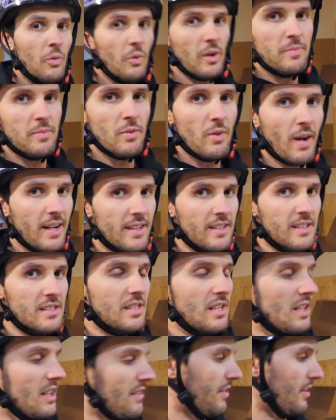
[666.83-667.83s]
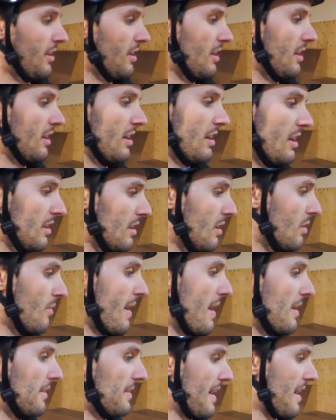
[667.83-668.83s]
We've been riding this thing for a little
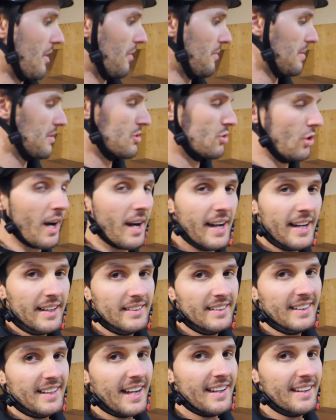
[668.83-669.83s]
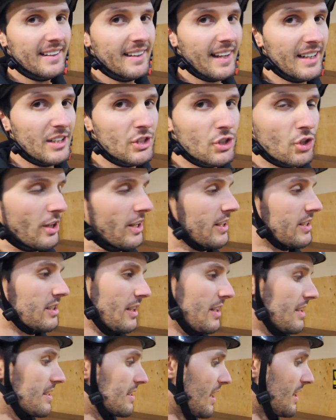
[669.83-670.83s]
while now. We've been trying to get like tricks
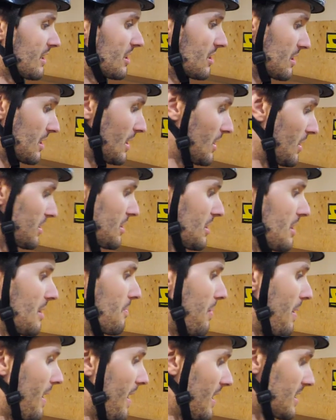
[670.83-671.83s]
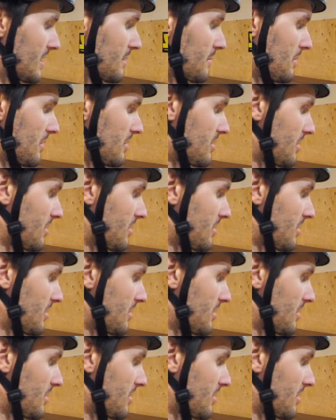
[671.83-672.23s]
and it's like seriously impossible.